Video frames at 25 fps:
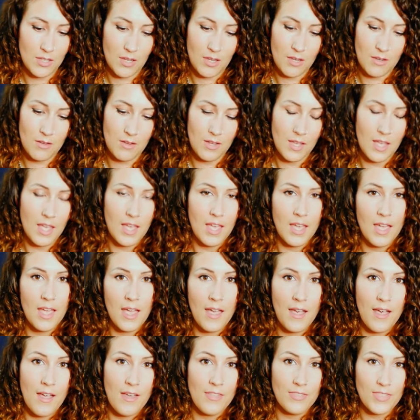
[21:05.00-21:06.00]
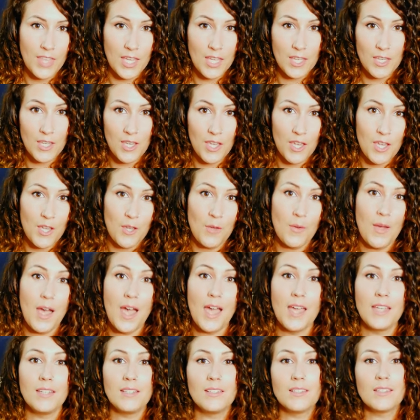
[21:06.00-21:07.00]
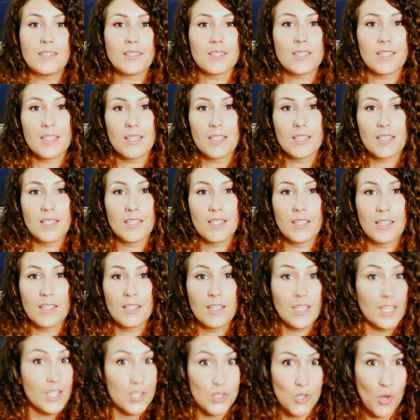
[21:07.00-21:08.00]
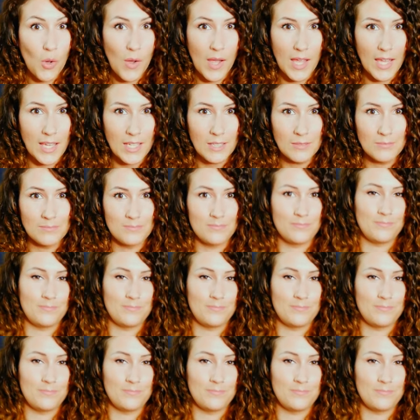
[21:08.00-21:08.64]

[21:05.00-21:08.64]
So thank you and enjoy.